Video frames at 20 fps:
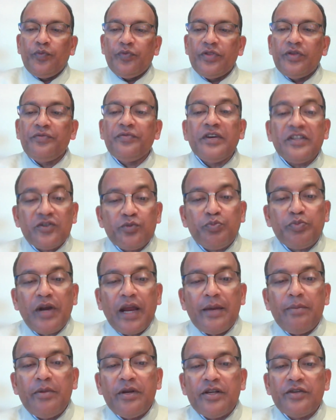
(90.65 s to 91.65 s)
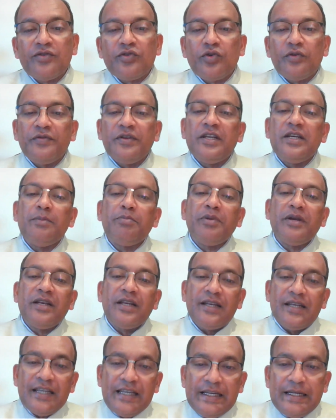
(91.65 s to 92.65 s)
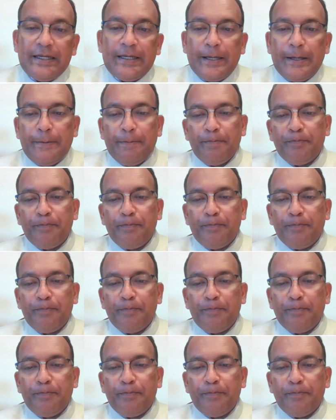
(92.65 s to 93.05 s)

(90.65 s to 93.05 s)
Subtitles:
the first Prime Minister of independent India,